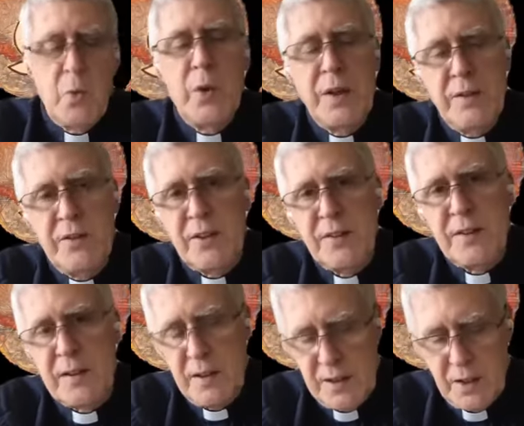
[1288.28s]

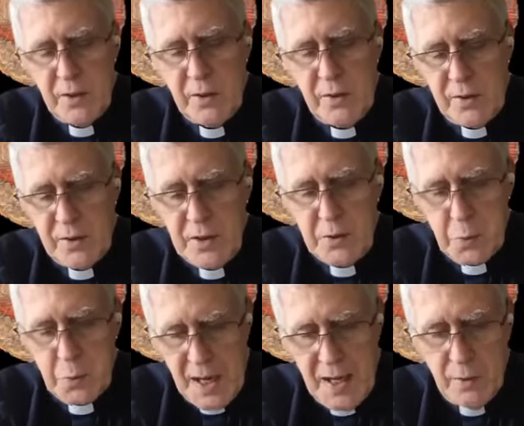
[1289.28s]
Reason clears the
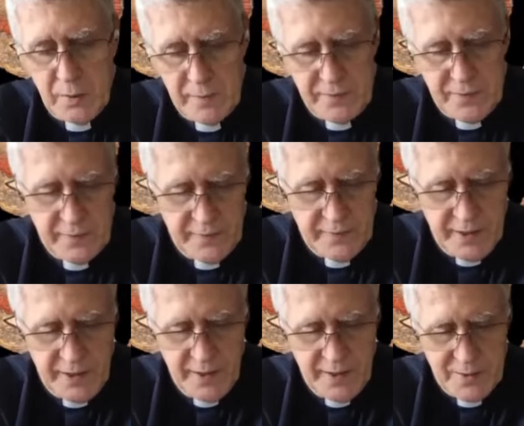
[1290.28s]
ground for
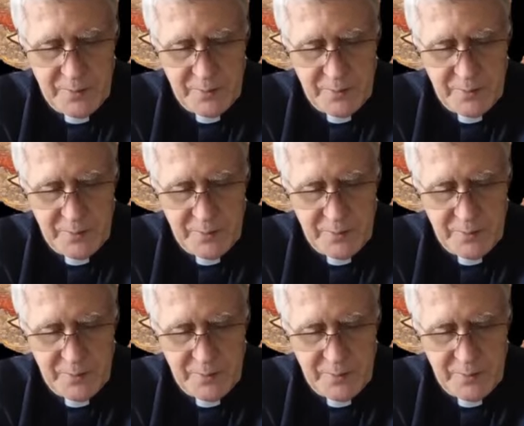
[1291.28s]
faith.